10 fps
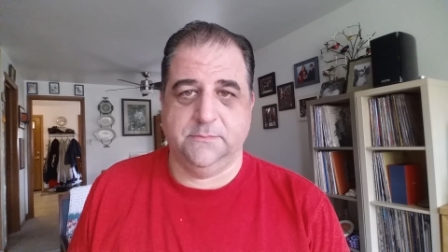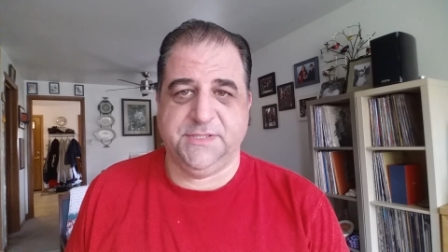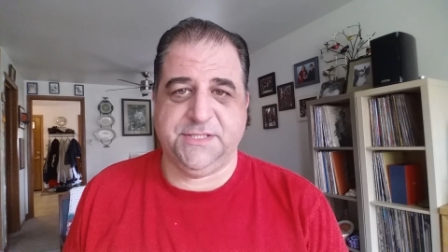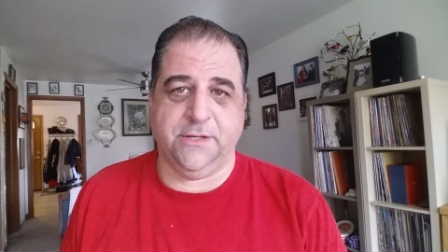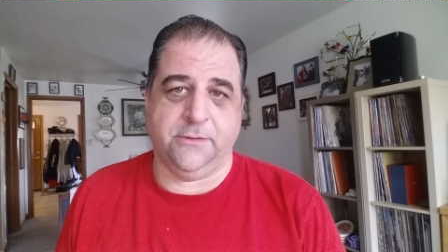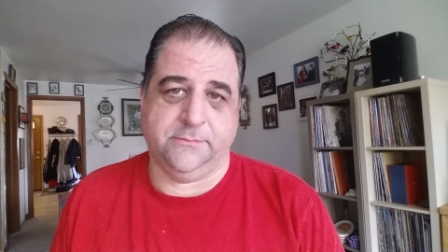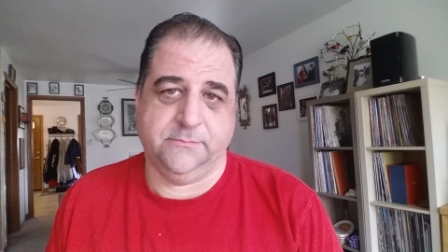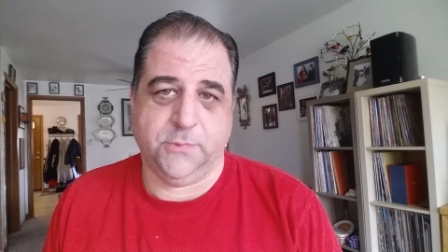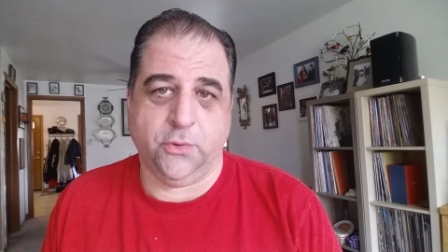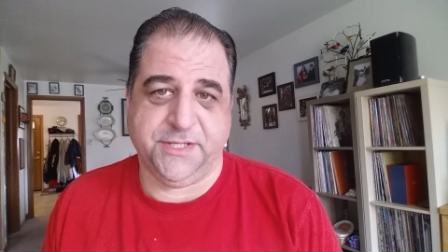singer
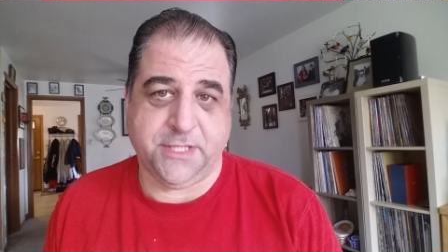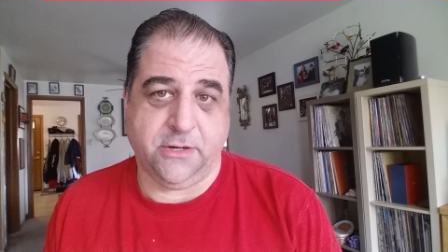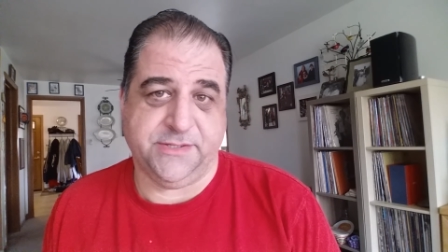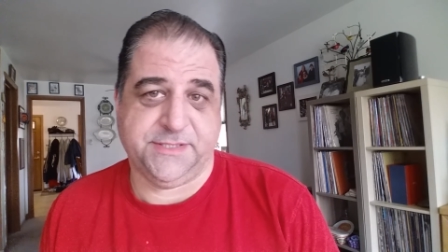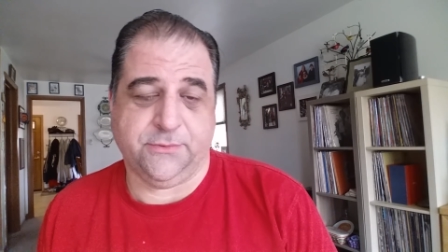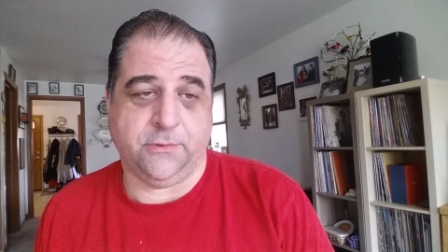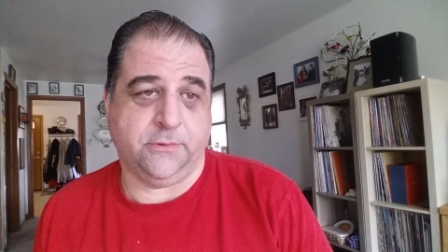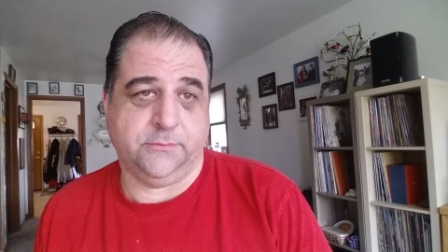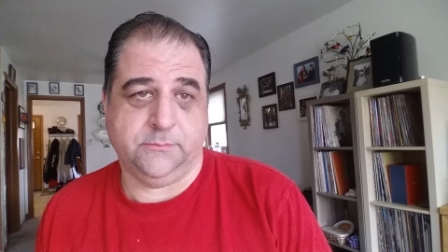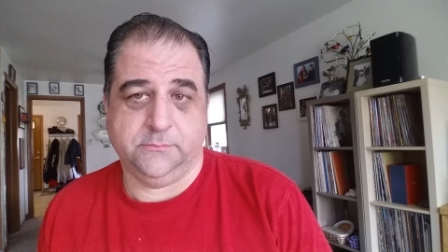or guitarist
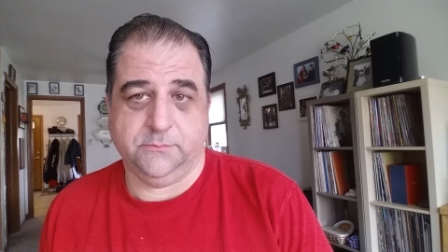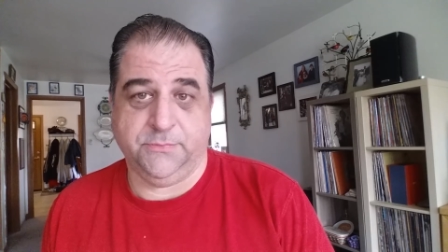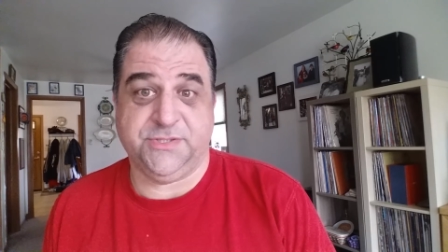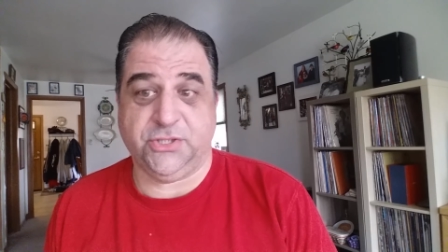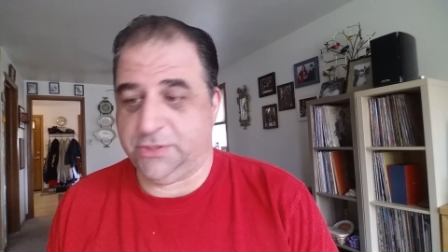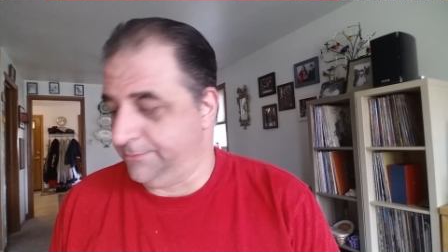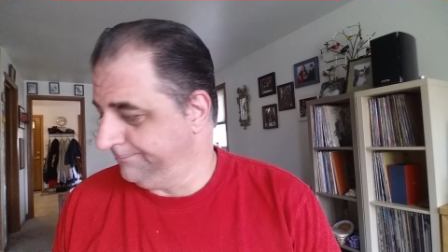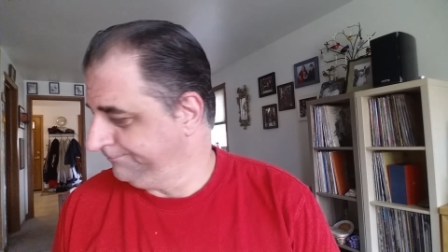or musician.